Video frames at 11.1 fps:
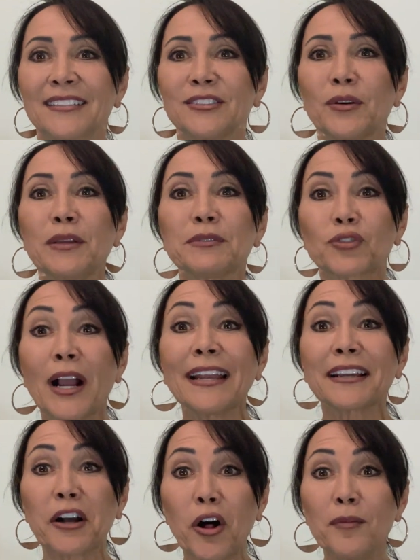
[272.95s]
So he was trying
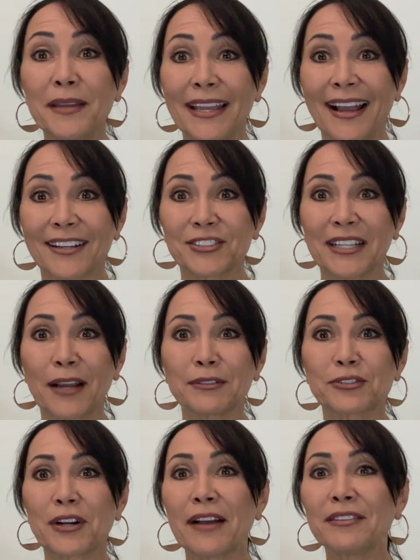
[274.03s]
to call me actually. I
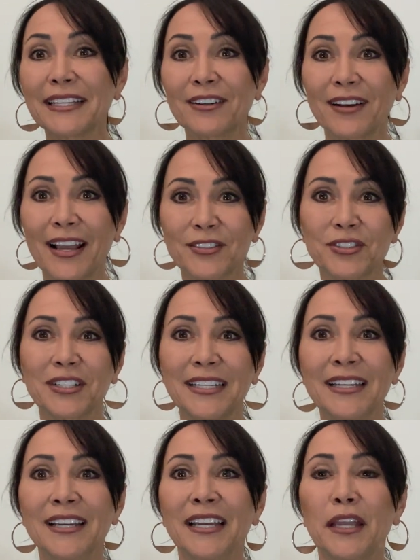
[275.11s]
was traveling
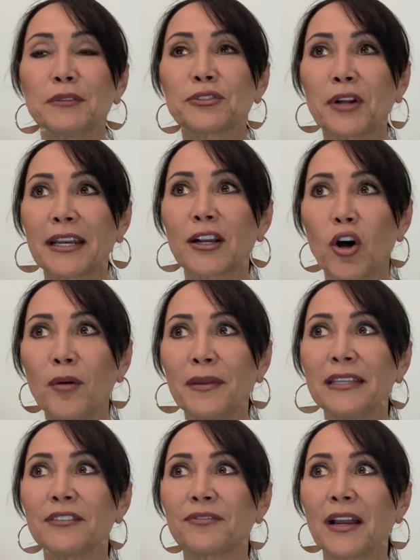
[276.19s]
internationally. He was trying to call
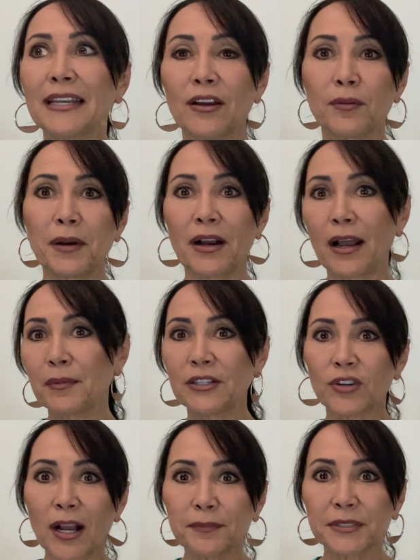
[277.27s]
me to find out about how many
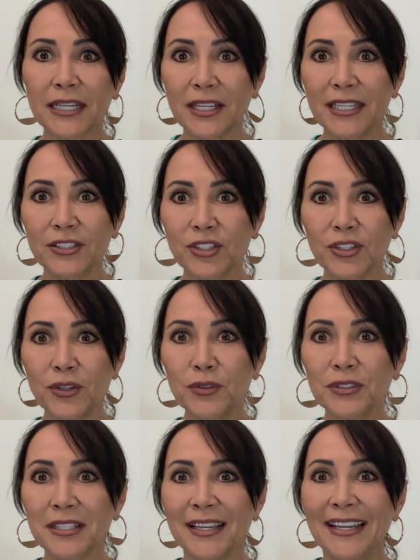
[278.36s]
drops I, he should use.